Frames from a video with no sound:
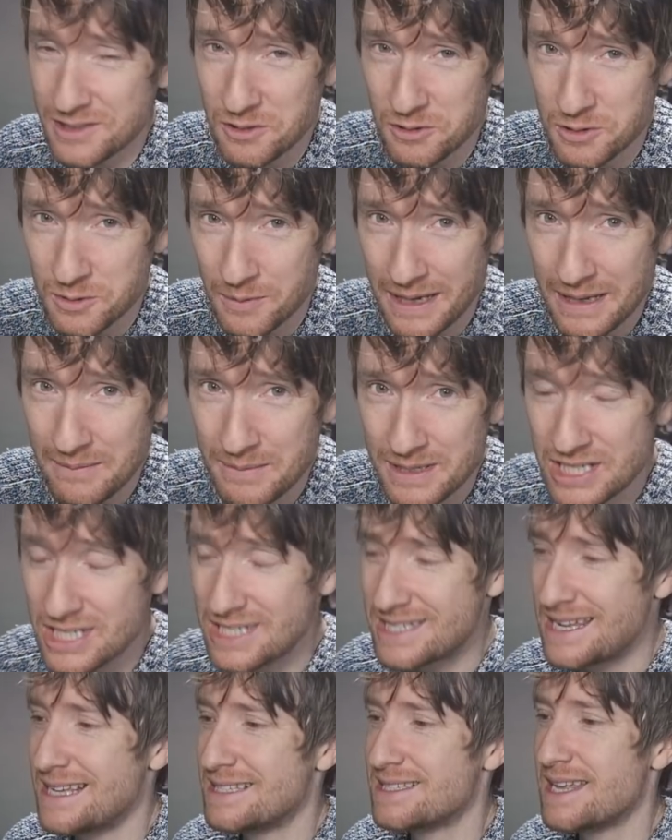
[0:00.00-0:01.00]
do to my
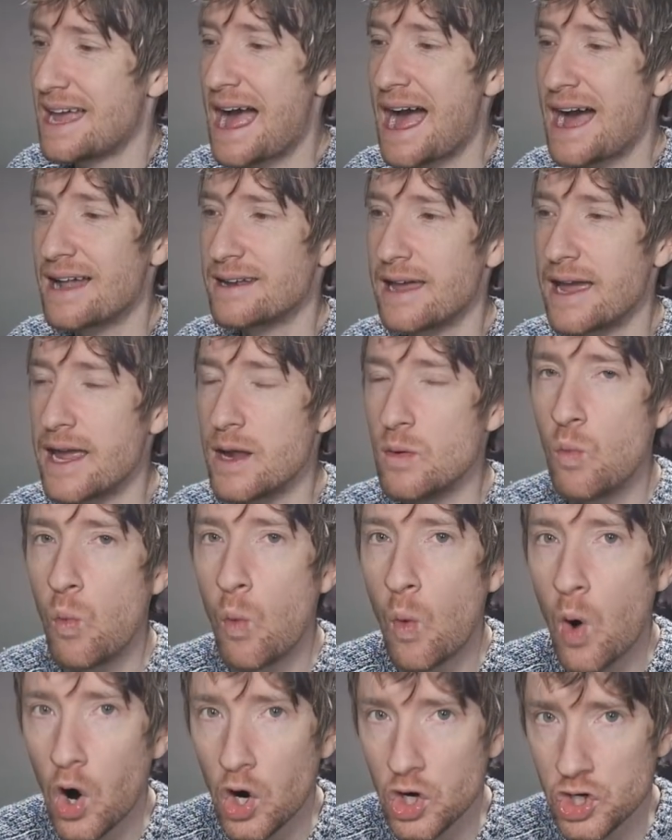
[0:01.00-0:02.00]
images, is to add a
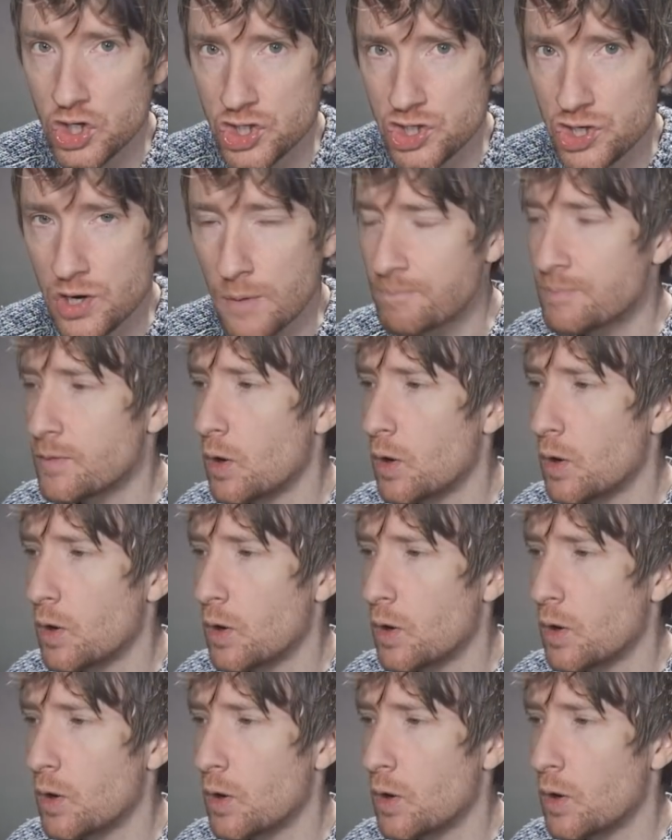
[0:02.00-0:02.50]
wash,